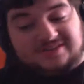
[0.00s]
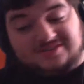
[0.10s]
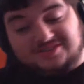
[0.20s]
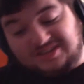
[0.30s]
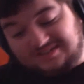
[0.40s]

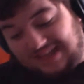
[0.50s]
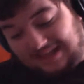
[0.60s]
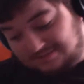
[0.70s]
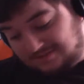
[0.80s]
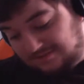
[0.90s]
just
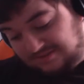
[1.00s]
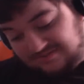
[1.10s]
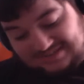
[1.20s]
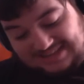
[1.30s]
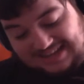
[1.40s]
absolutely
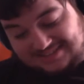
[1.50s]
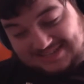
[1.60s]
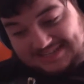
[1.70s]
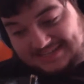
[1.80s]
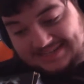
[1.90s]

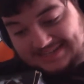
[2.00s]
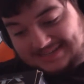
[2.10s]
fantastic.